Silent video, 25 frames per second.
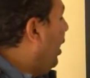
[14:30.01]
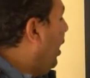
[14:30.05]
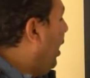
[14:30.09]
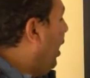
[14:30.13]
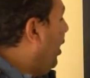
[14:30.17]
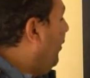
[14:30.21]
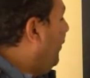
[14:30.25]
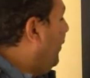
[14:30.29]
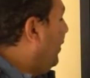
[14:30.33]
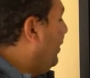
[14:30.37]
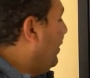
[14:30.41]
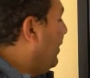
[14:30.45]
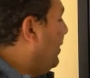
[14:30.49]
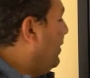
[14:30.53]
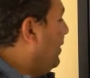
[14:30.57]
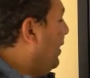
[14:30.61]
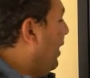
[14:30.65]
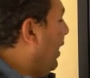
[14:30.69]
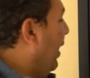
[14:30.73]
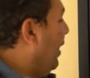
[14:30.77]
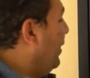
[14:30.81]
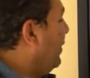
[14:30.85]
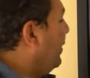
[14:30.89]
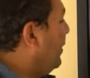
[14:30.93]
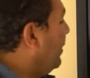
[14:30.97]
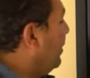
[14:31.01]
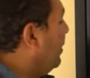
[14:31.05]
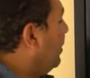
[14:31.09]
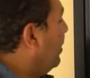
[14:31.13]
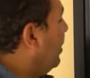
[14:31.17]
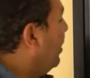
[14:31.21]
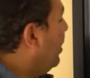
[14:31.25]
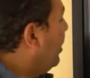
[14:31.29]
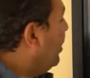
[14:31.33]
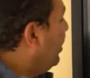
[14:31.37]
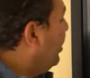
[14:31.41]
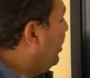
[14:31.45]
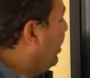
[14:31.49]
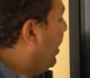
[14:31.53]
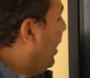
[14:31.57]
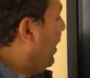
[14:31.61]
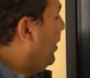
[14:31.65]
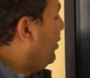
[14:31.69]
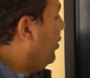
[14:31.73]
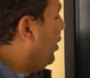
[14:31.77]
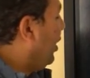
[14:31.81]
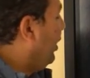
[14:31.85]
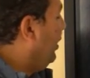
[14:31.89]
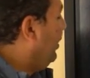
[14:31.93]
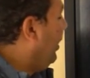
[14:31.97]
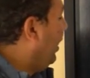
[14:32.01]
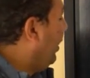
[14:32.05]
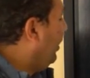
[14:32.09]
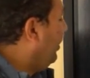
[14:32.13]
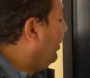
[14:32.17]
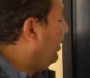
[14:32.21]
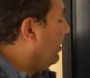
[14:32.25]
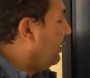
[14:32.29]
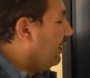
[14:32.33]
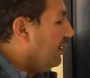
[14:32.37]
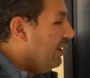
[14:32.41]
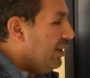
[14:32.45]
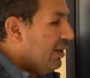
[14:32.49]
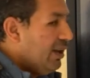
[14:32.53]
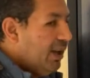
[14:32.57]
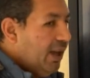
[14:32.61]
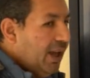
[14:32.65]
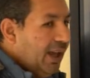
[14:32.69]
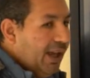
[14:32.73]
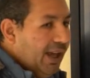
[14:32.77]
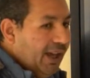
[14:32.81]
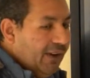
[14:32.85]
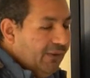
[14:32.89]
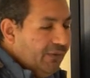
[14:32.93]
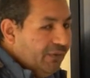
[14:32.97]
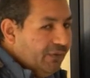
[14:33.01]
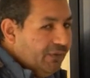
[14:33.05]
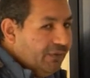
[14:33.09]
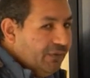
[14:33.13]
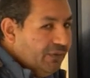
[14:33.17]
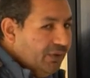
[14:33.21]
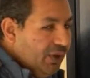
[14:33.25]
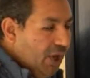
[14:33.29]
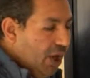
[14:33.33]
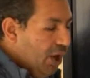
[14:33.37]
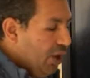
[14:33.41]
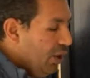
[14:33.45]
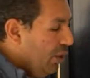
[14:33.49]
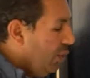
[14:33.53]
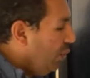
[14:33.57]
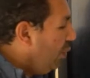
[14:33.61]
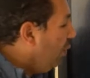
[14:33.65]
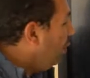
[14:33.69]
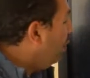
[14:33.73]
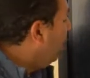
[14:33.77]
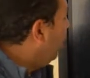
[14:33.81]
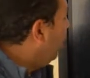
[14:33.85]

If it is yes, yes I did. If no,